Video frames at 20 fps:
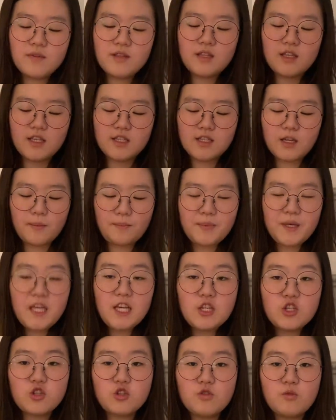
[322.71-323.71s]
this
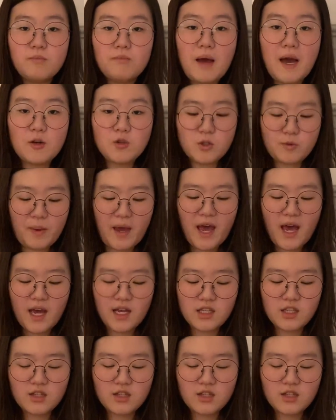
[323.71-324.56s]
APEACH mouse pad.